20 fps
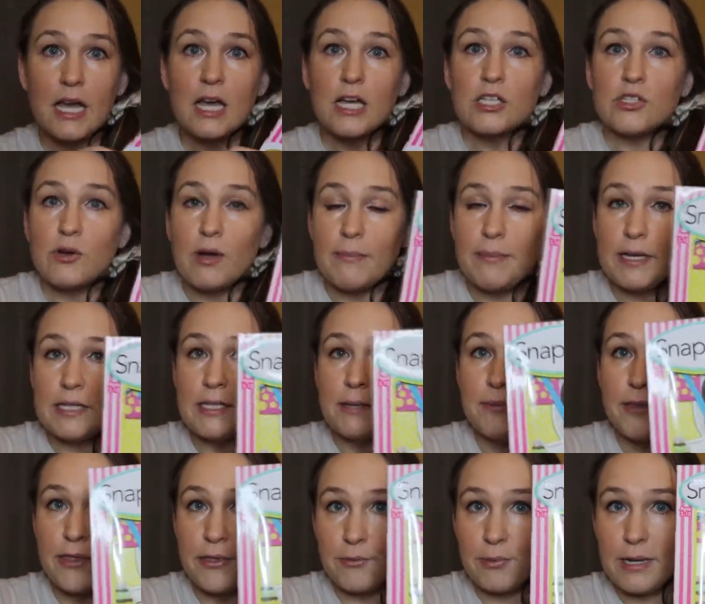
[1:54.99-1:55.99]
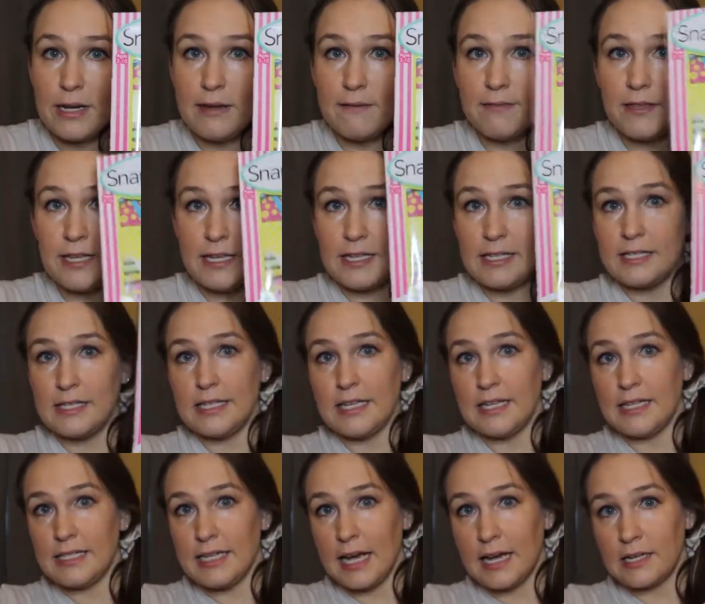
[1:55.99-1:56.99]
So I picked up 3 of these, the
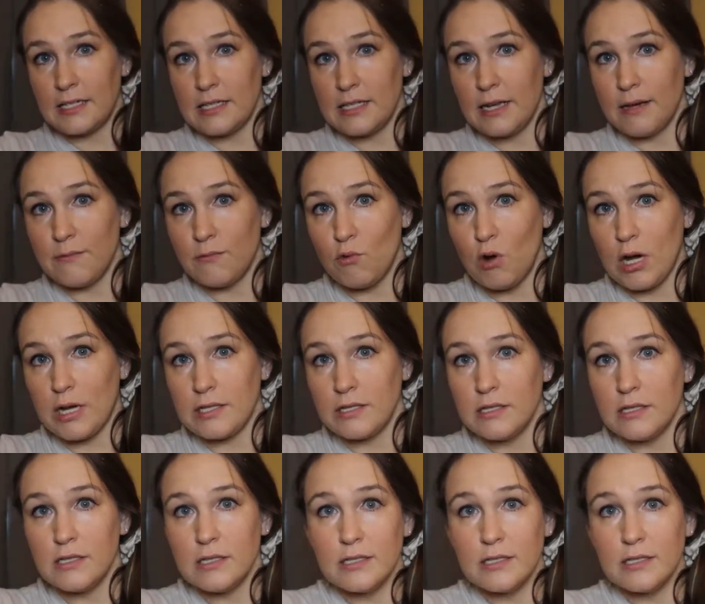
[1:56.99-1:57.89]
exact same ones.